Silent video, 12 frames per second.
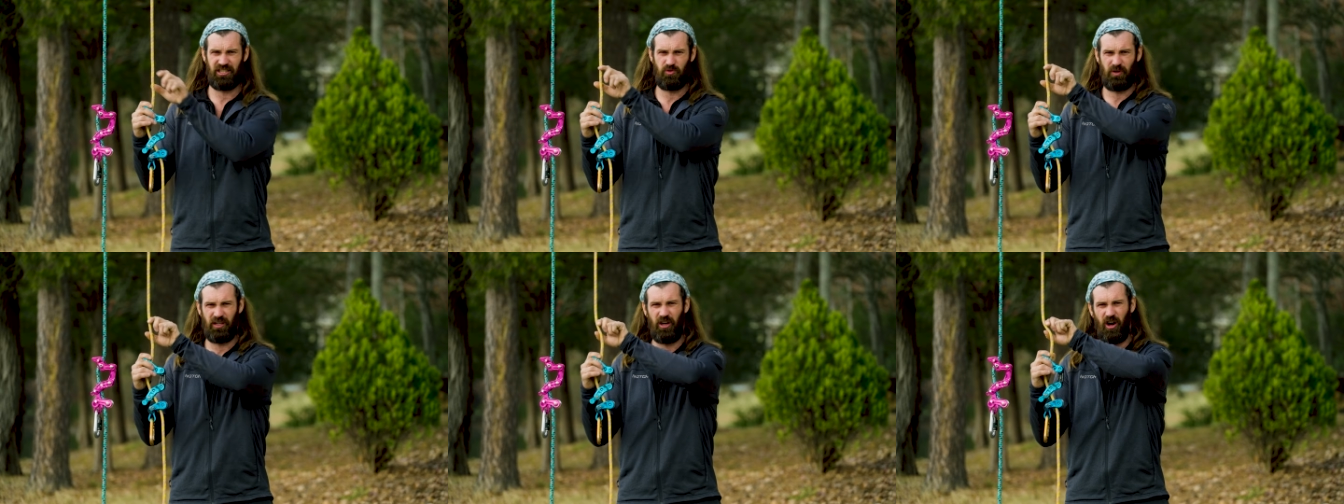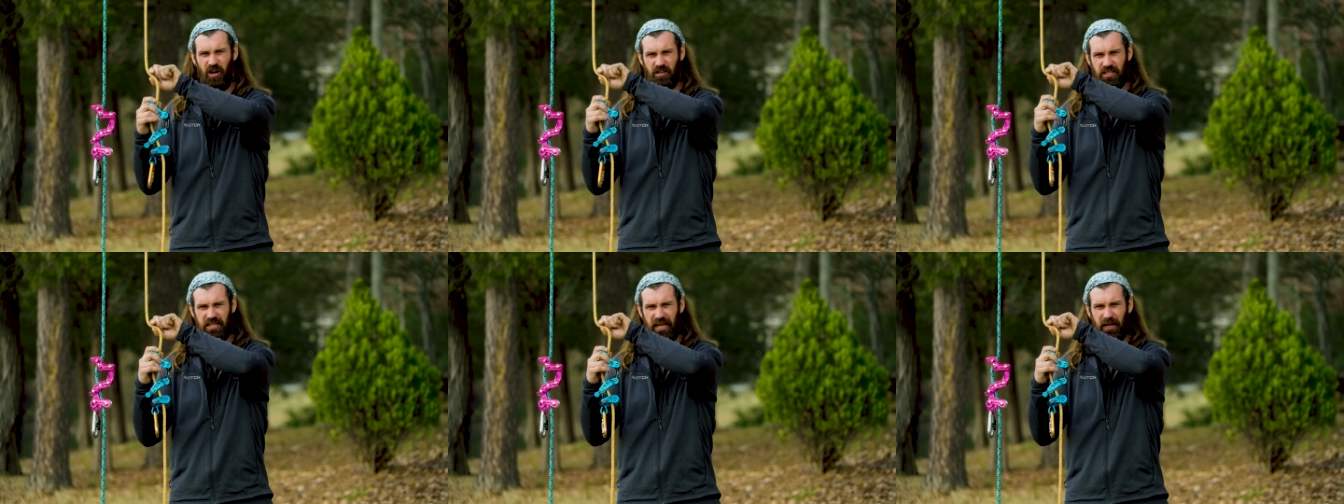it's really hard
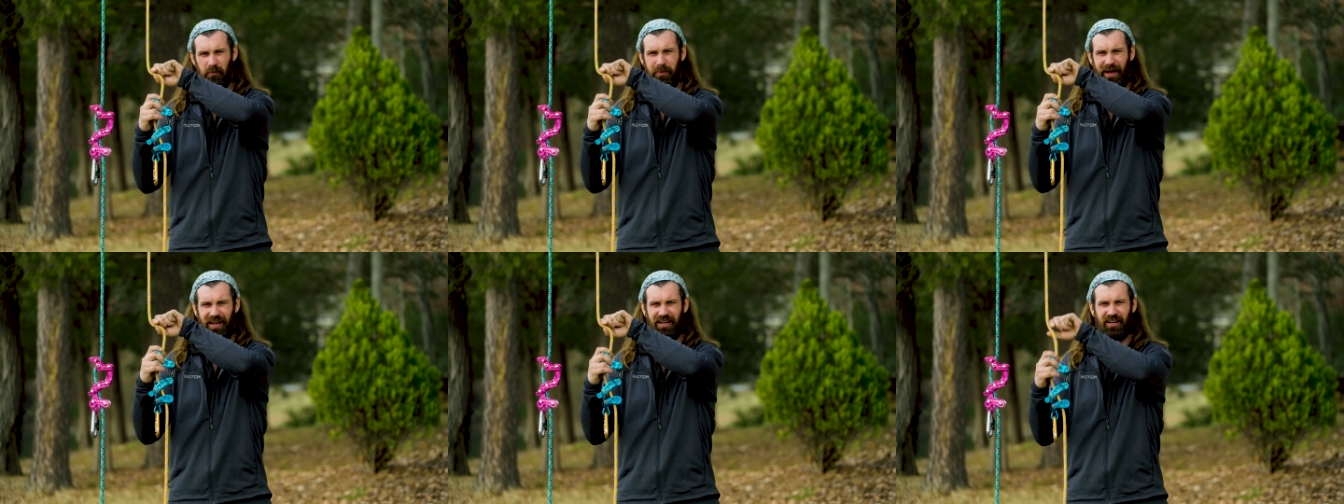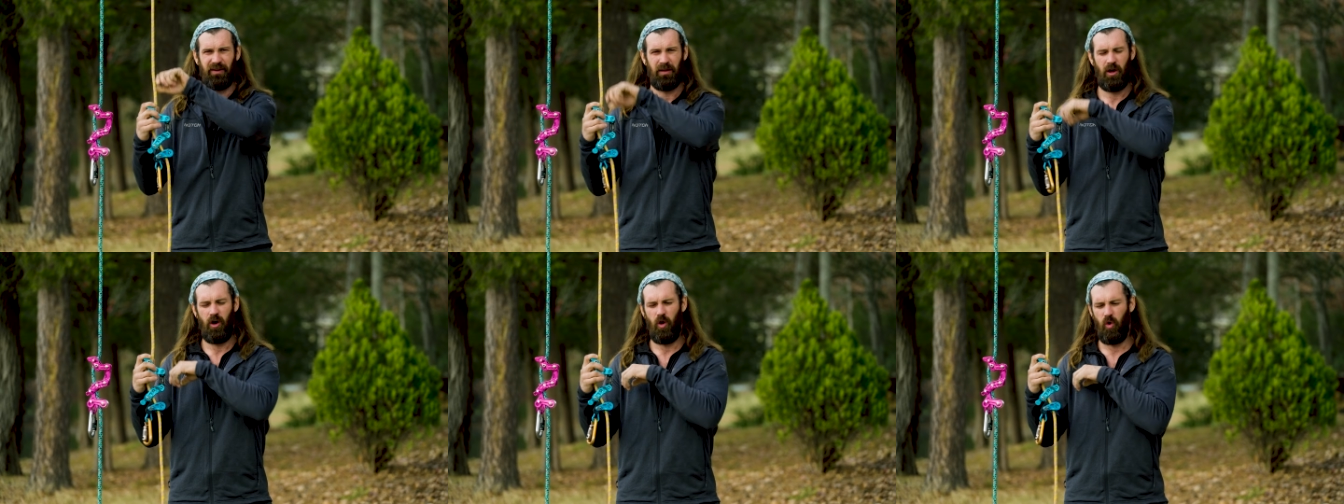to take a bend,
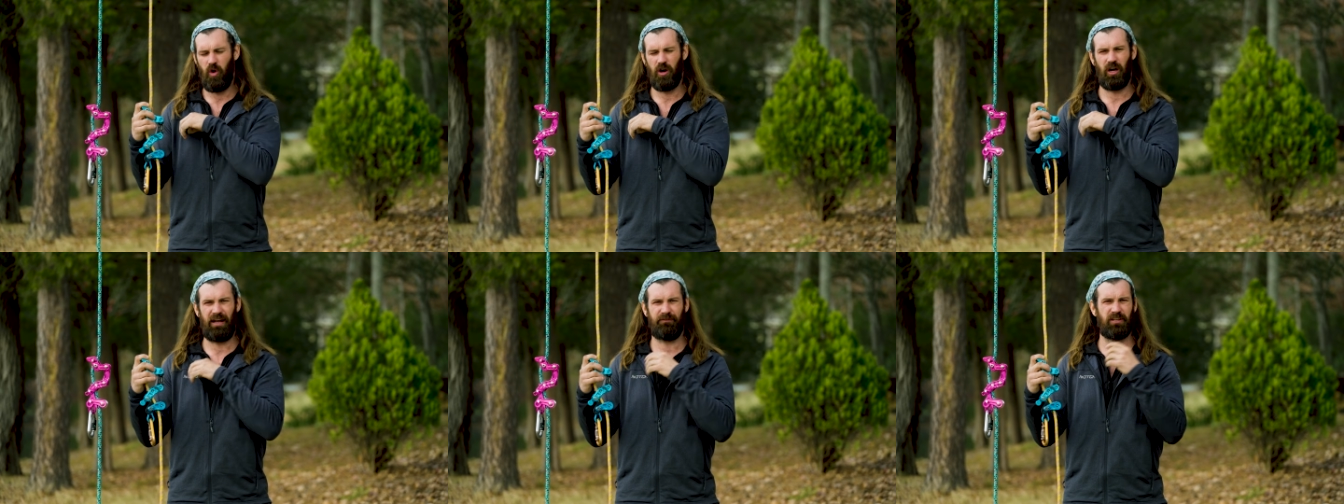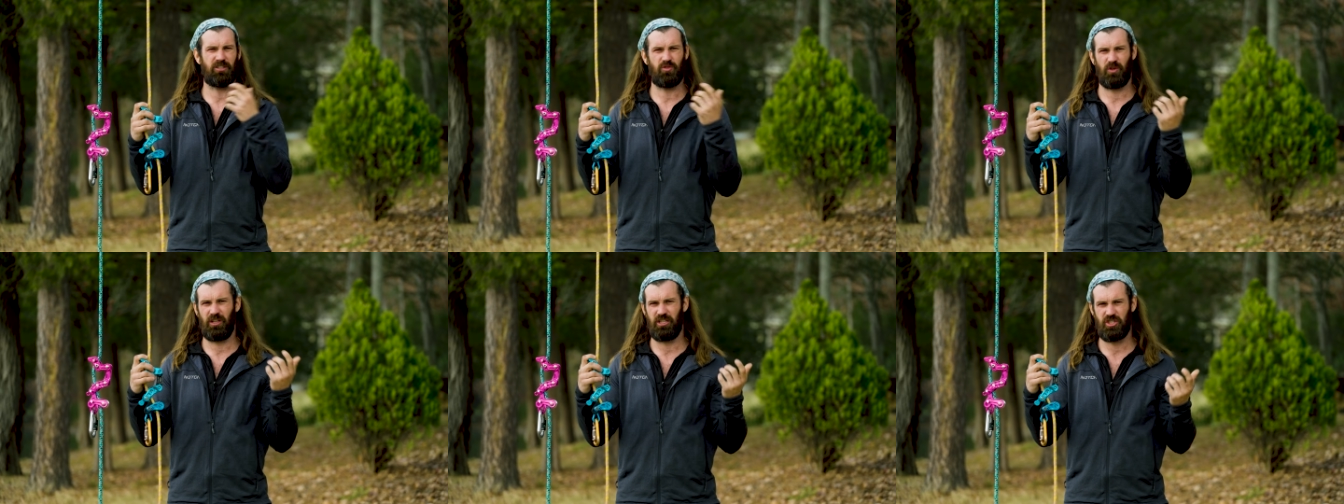or if it's
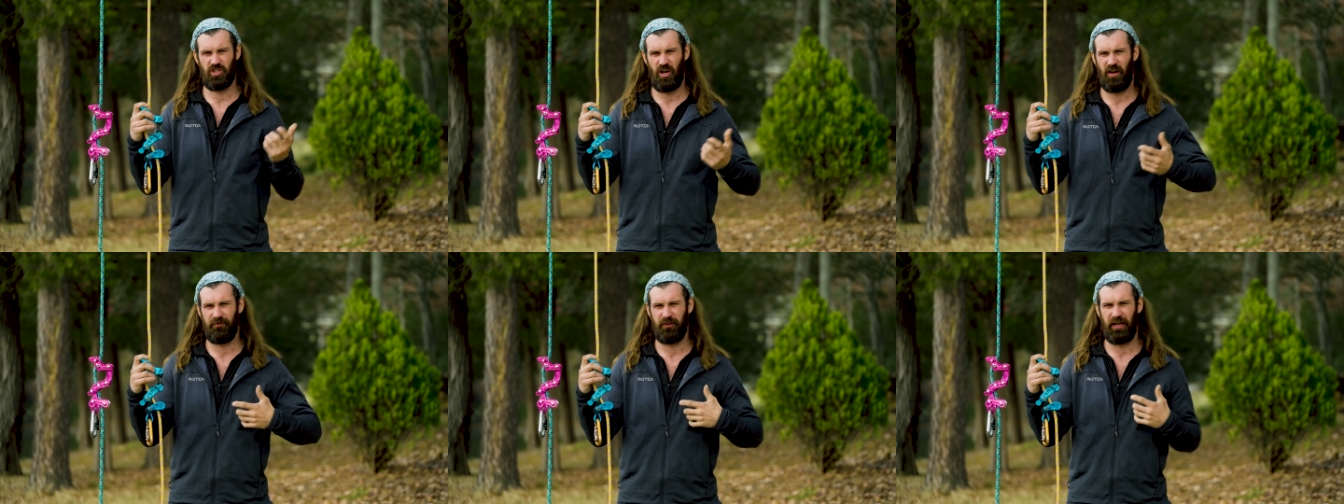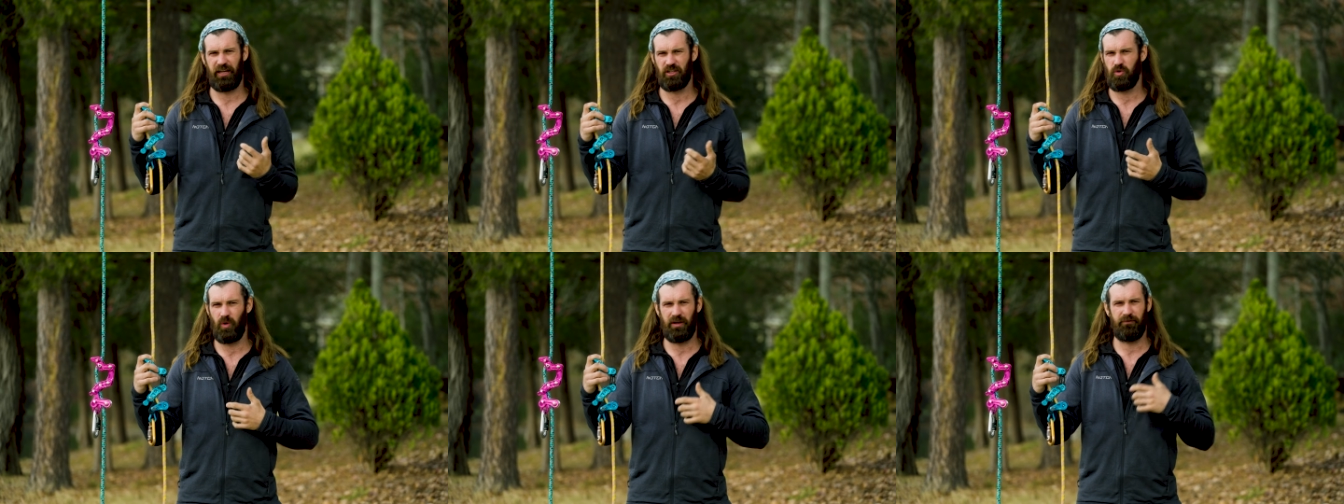really soft like a
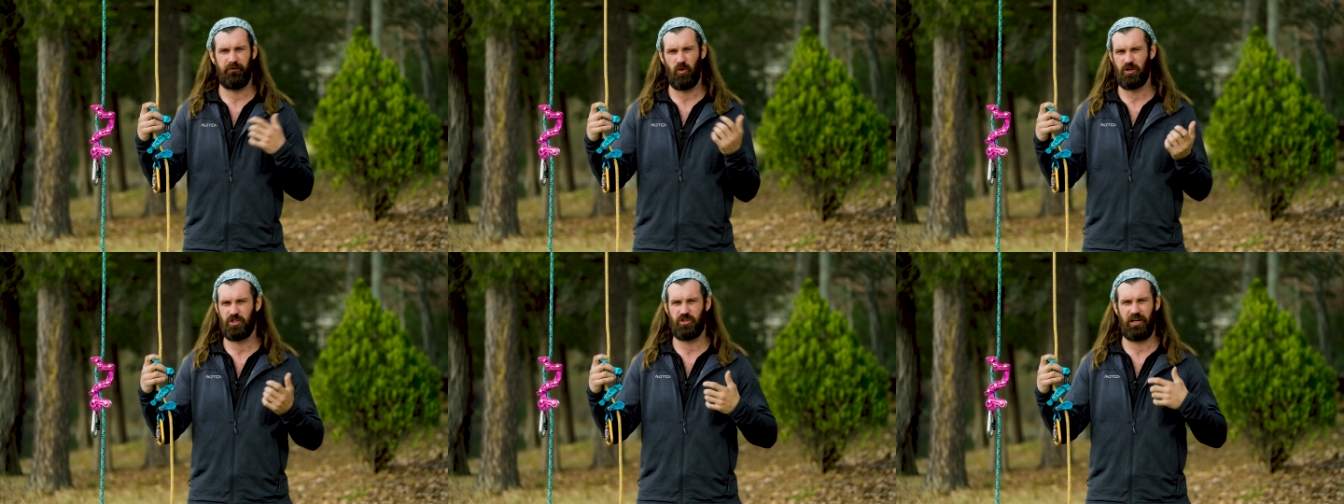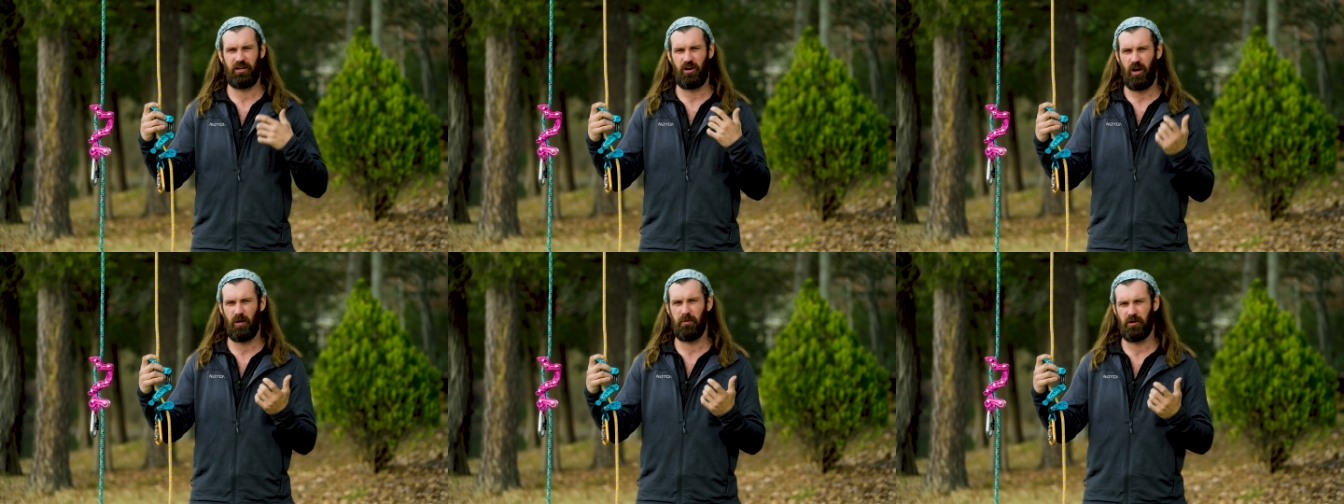24-strand
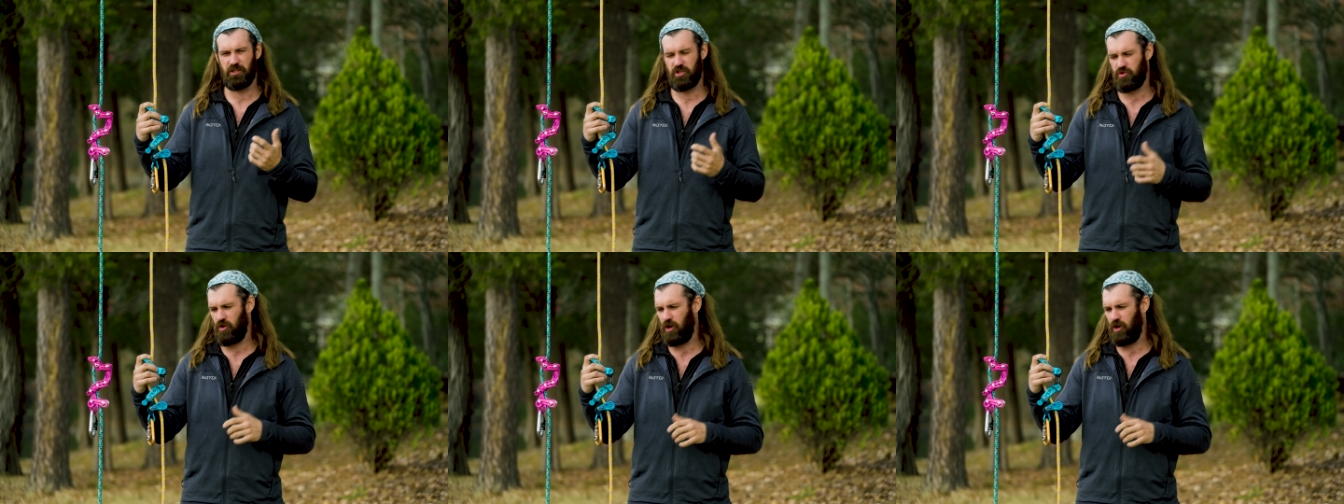arborist